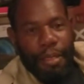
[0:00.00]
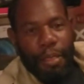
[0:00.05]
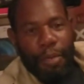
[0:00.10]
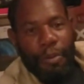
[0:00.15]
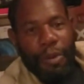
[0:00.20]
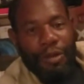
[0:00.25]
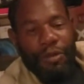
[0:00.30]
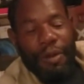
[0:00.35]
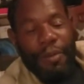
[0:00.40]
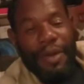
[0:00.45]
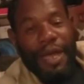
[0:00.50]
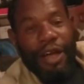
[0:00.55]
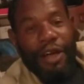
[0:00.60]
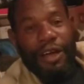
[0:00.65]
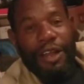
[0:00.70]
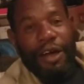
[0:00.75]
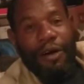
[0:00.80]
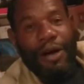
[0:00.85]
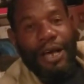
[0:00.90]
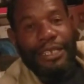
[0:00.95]
but when I go
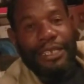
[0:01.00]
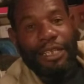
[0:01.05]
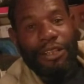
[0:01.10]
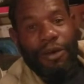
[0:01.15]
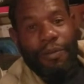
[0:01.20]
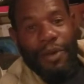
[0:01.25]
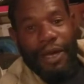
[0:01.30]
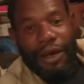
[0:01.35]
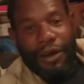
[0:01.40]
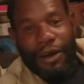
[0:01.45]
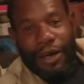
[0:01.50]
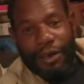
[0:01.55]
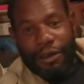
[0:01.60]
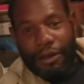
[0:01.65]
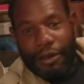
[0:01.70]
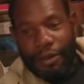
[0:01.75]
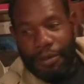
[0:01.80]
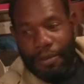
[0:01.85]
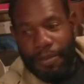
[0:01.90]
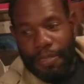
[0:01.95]
now, I set up me going now.
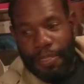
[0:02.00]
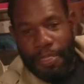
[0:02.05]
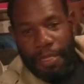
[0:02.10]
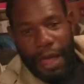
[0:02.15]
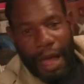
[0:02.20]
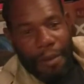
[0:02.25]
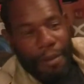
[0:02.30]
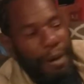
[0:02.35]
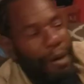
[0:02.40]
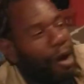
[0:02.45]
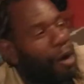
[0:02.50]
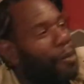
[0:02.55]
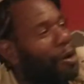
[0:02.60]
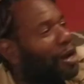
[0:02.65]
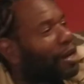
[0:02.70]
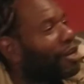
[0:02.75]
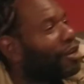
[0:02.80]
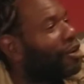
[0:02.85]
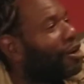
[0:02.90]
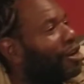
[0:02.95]
I'm going to go back
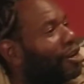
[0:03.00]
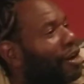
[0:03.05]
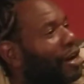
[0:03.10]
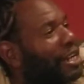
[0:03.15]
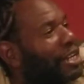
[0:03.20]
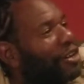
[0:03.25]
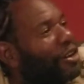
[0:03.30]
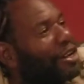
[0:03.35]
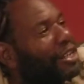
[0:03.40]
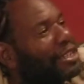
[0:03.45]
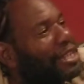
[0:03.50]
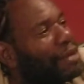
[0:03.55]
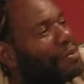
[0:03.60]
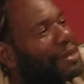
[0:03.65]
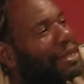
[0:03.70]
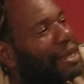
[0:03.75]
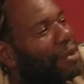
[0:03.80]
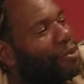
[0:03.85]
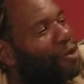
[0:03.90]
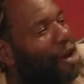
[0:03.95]
the girl now, the girl tell me,
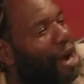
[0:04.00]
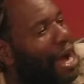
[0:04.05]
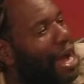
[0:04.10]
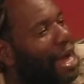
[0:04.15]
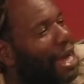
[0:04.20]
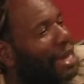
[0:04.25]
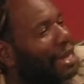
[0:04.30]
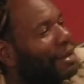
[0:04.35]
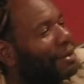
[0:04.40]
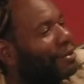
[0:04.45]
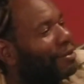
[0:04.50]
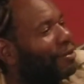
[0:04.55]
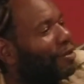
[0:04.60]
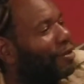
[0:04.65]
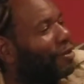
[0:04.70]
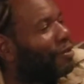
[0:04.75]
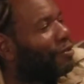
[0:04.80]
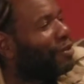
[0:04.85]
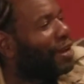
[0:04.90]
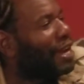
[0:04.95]
say, boy,
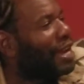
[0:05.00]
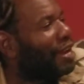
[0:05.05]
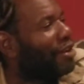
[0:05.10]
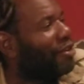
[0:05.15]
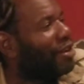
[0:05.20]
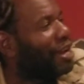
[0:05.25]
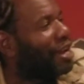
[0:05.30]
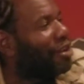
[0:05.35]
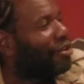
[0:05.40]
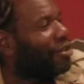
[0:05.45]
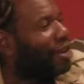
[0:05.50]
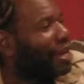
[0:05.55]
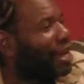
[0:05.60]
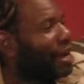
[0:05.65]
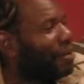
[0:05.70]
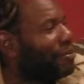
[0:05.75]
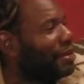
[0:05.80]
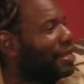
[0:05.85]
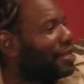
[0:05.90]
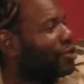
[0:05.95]
wait,
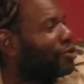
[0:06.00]
I be so